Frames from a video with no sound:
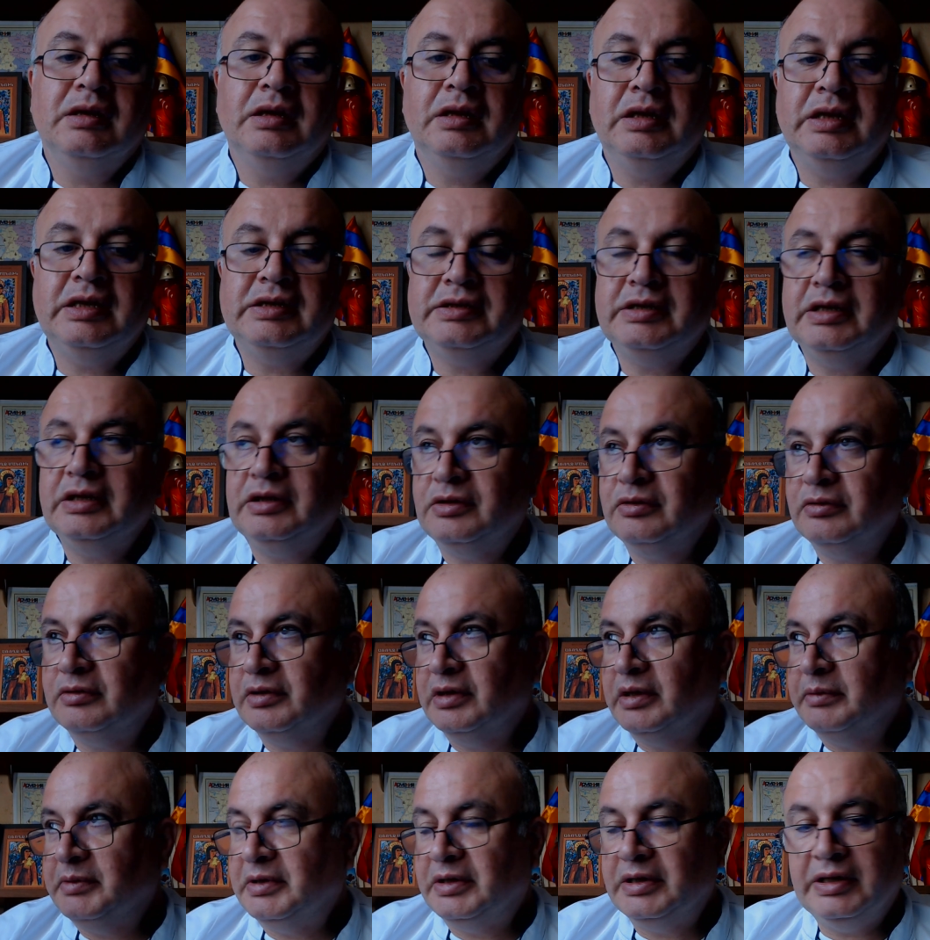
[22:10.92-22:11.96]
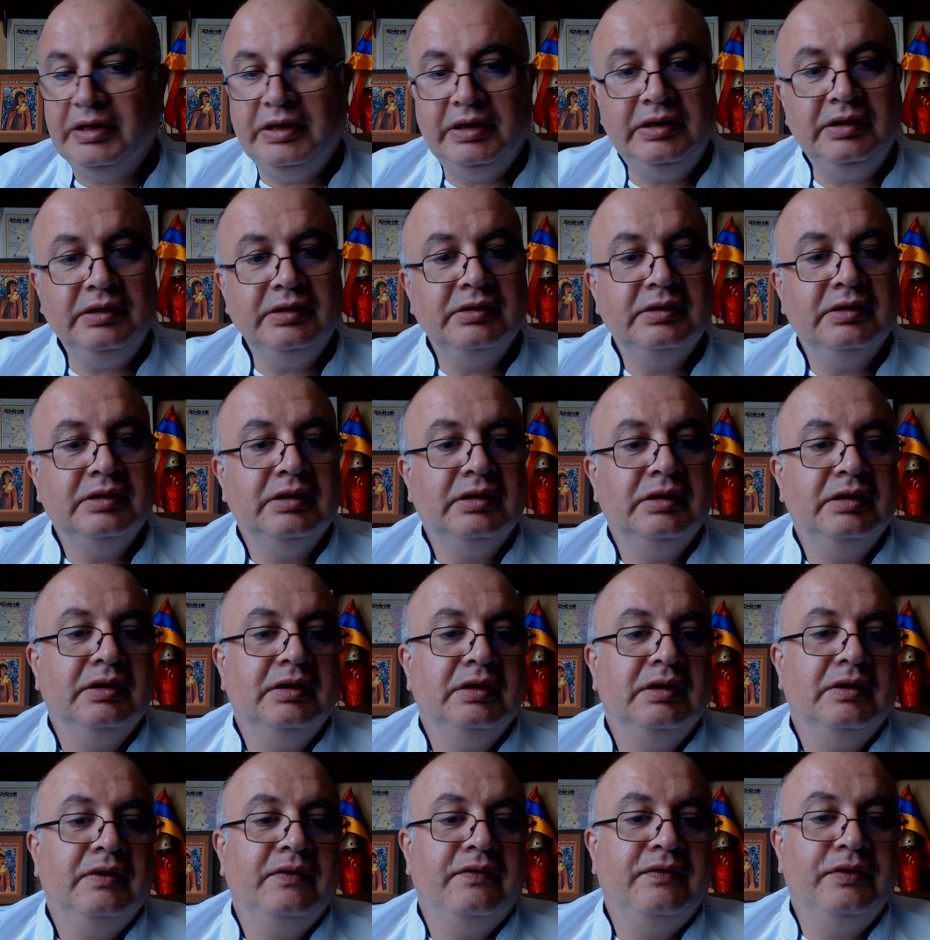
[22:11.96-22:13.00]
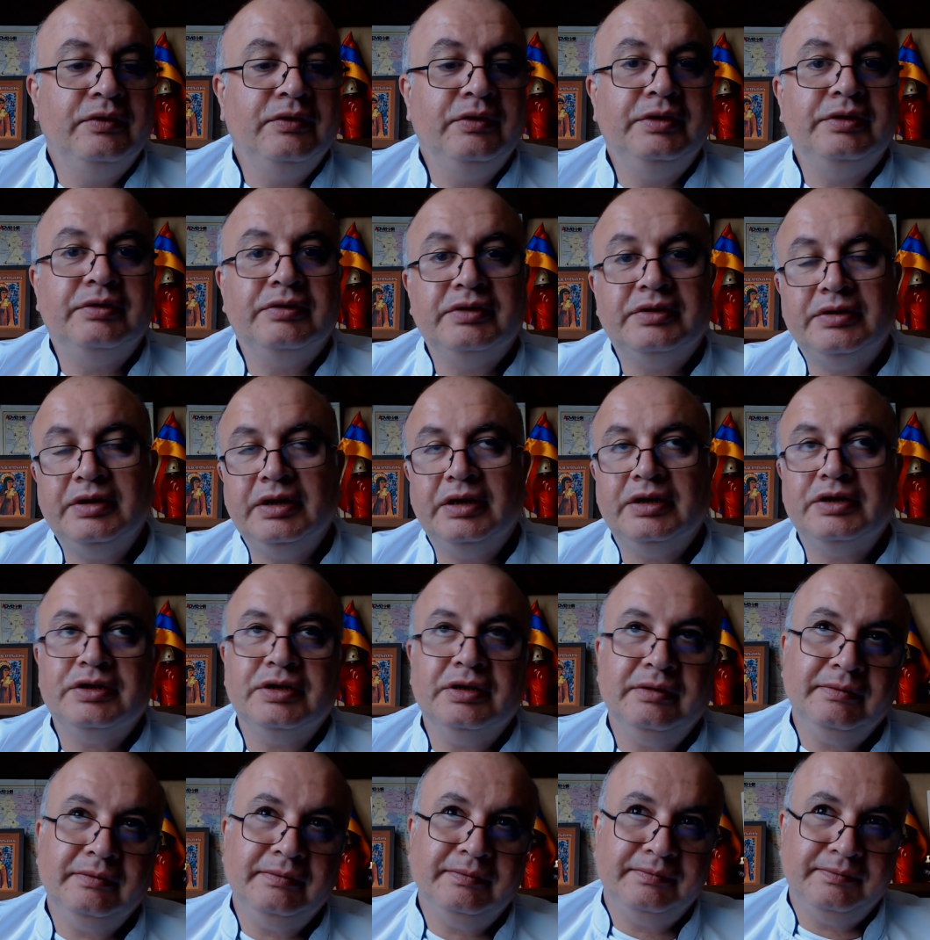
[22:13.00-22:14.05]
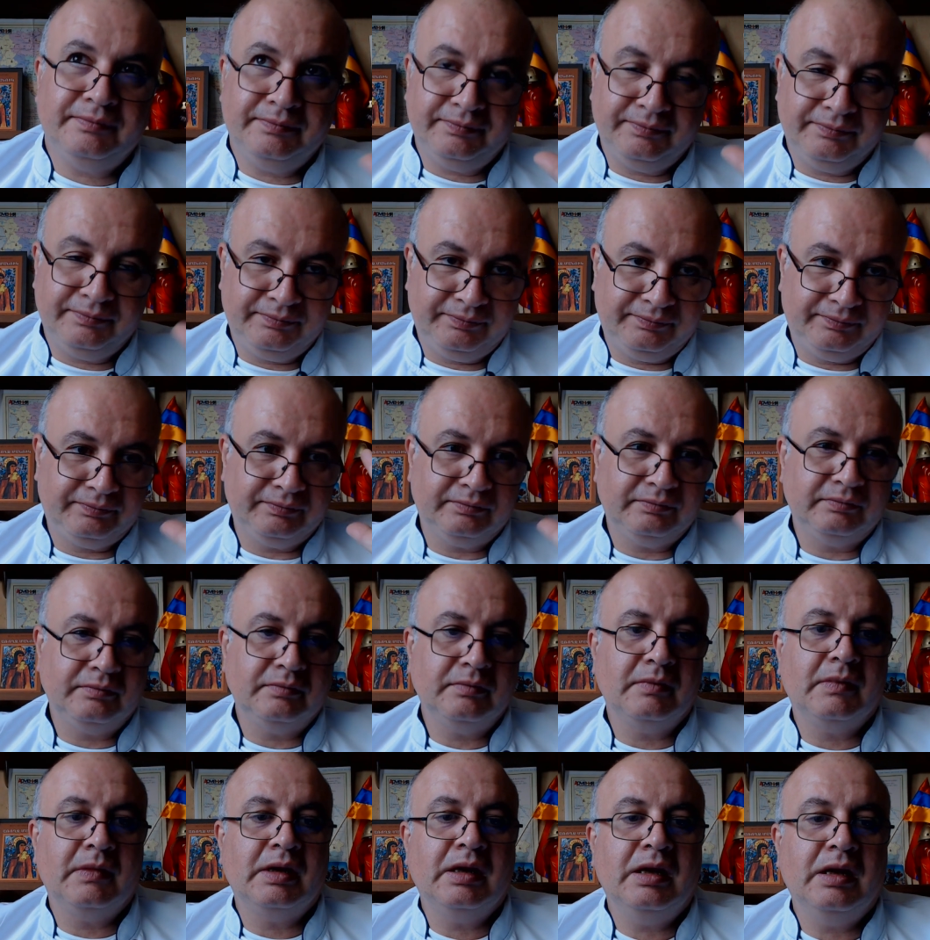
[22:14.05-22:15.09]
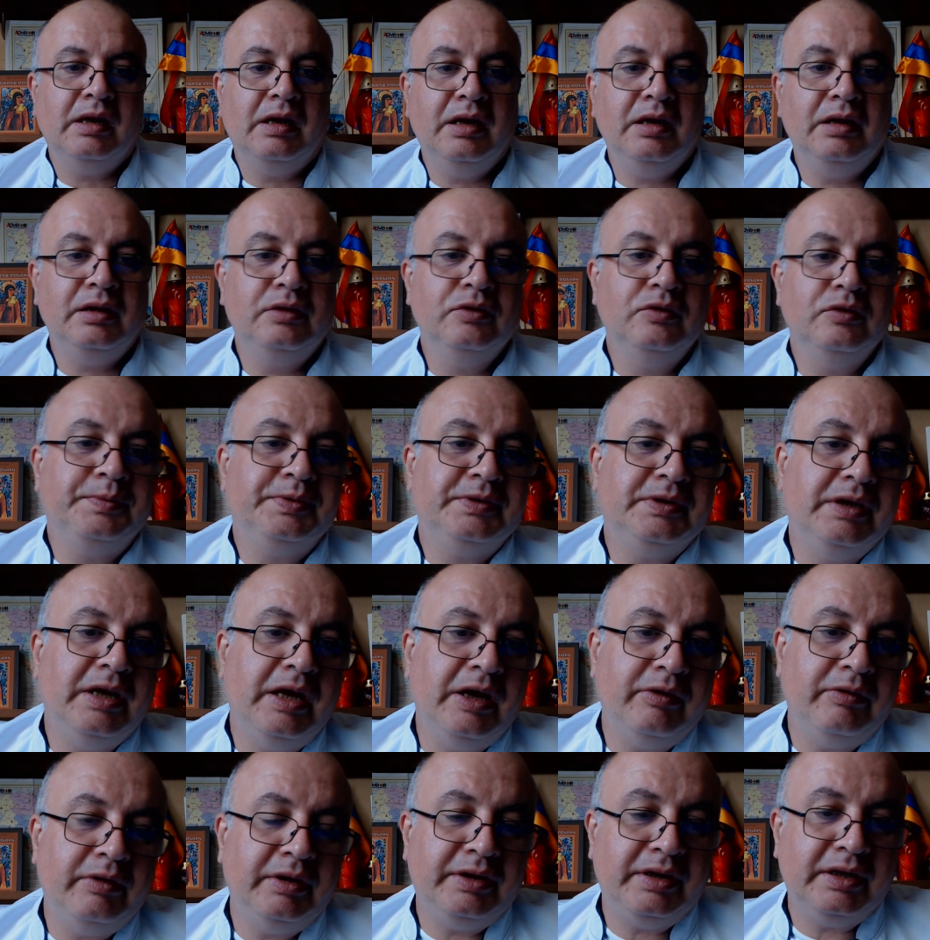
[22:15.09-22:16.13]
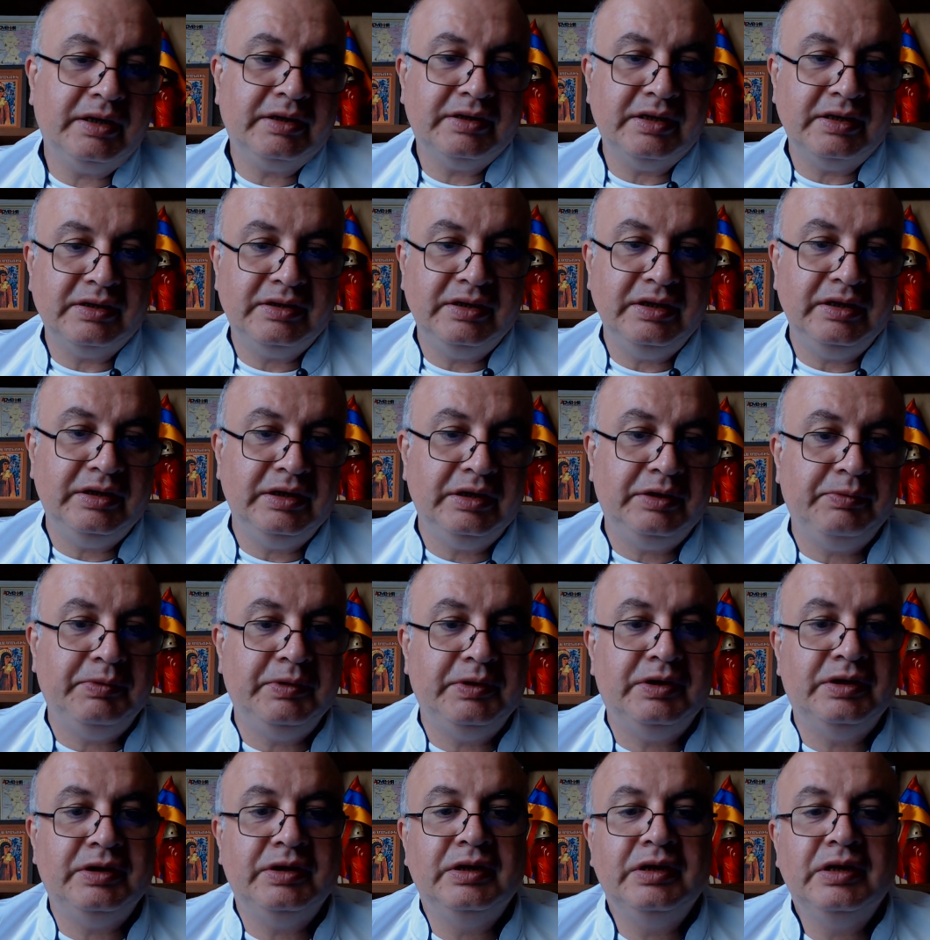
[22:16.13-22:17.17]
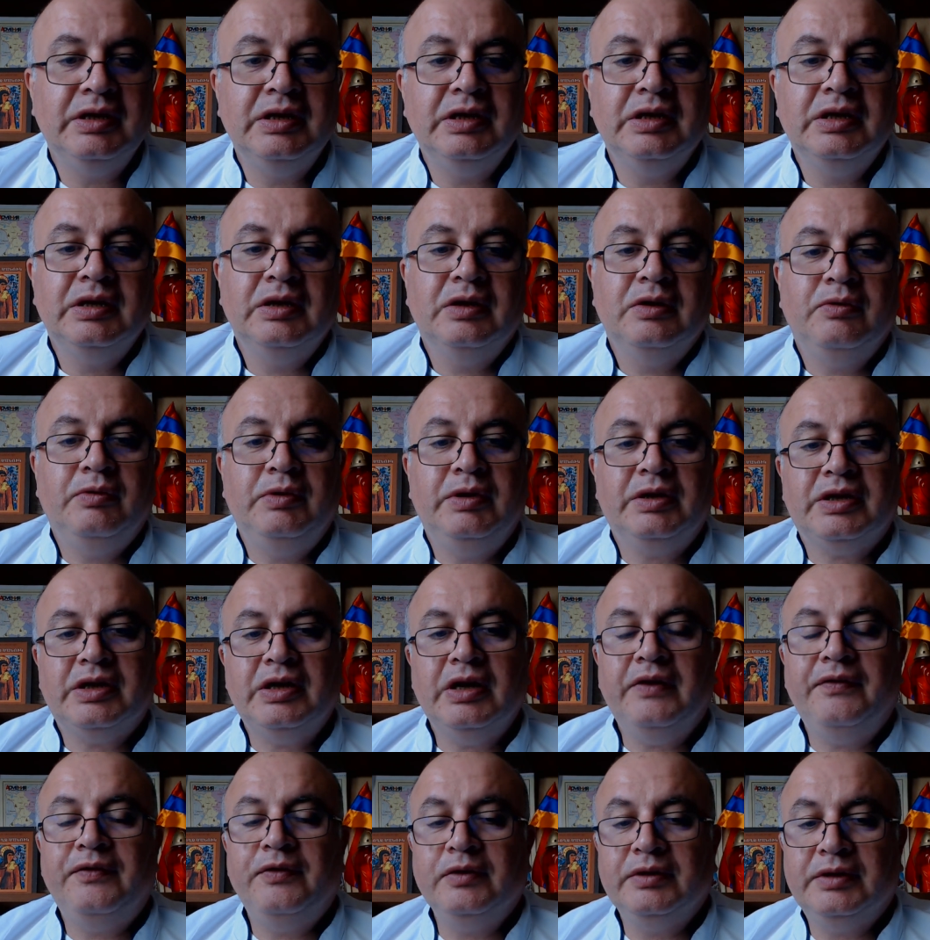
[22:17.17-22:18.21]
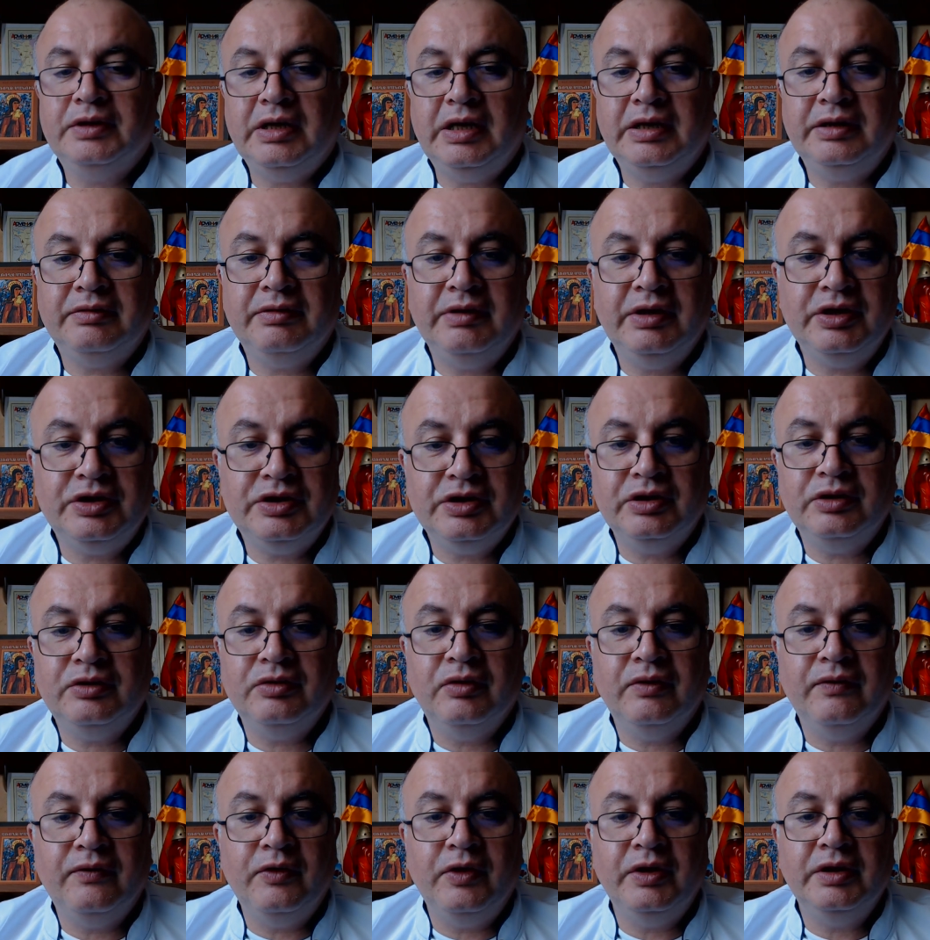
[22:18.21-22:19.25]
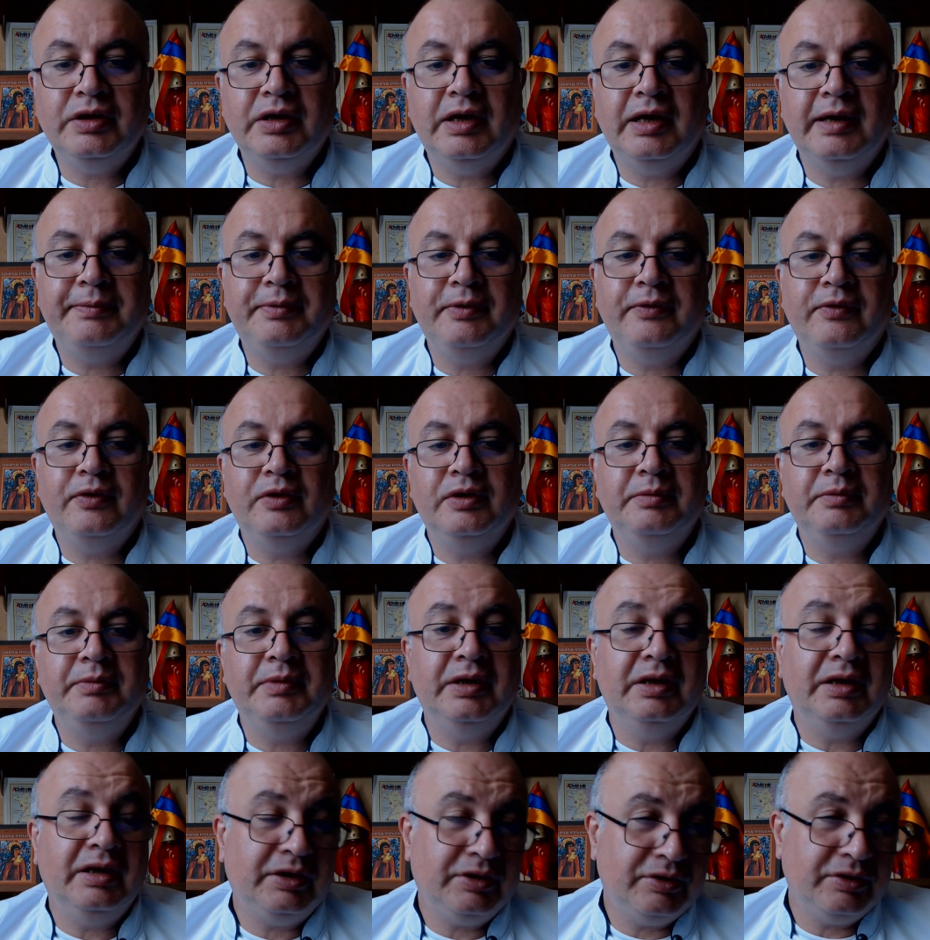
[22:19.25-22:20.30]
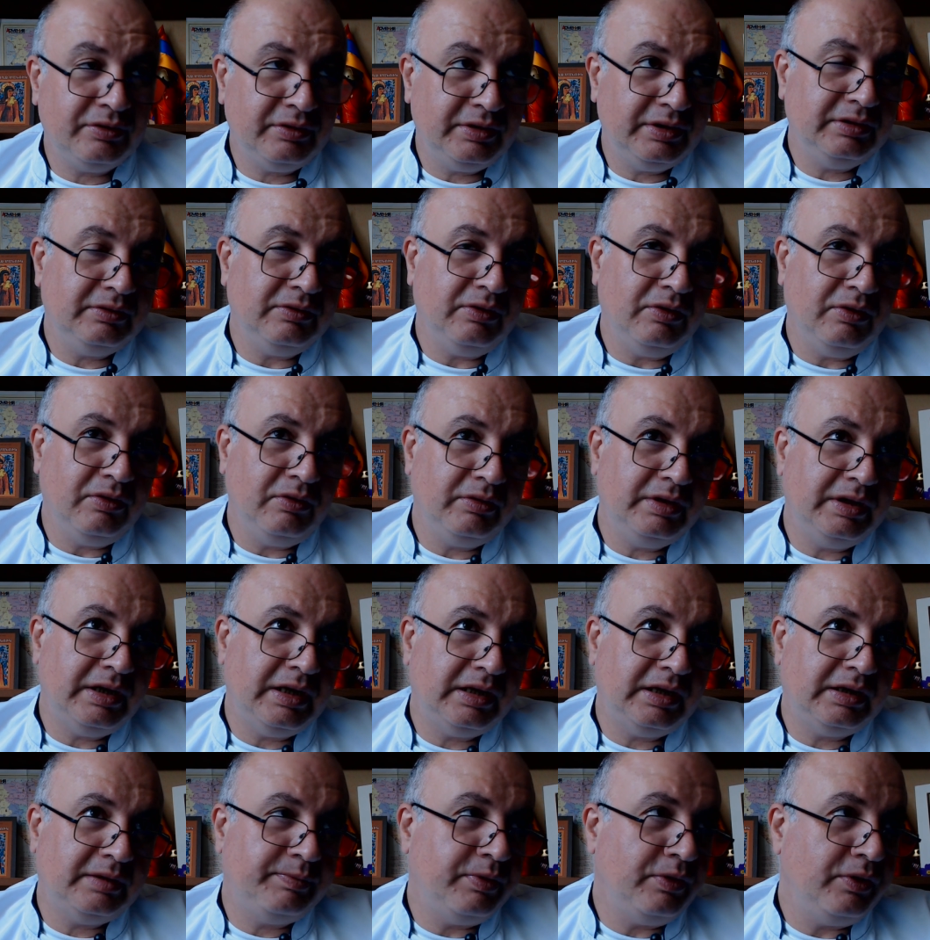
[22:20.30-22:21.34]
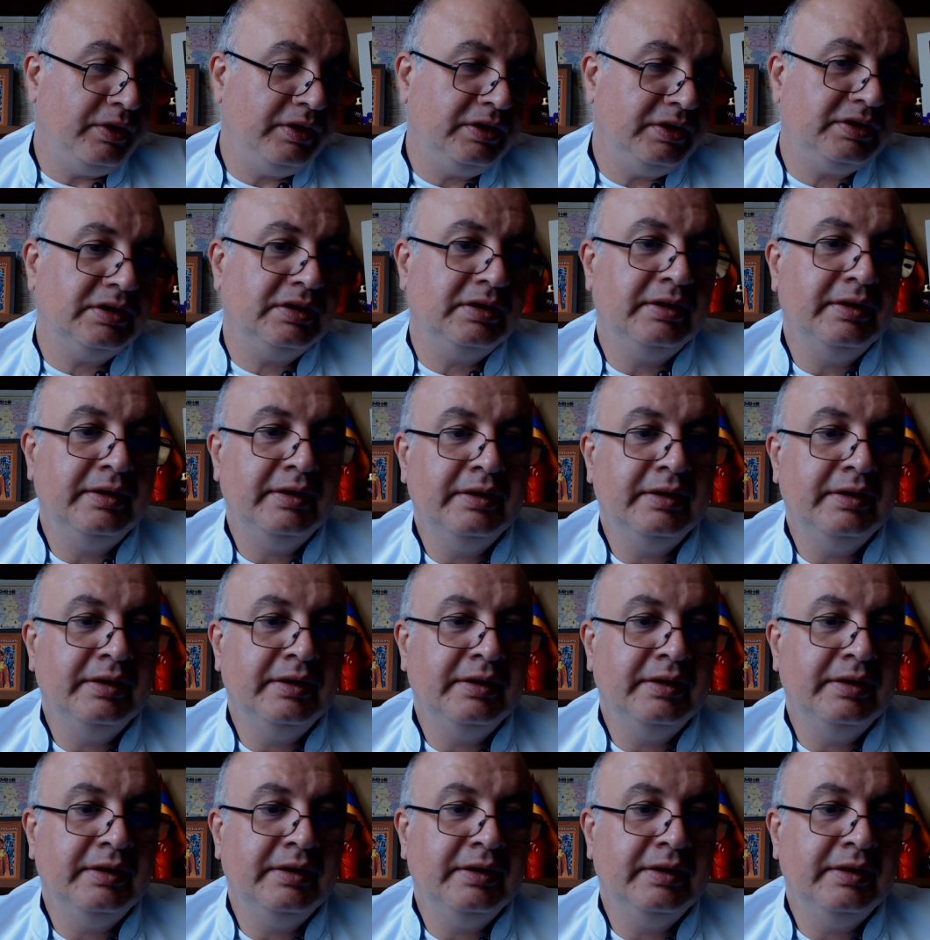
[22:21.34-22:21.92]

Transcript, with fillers: less than 2 gram a day, fluid restriction, and loops diuretics as needed with, with careful titration to avoid hypovolemia. Actually, all that points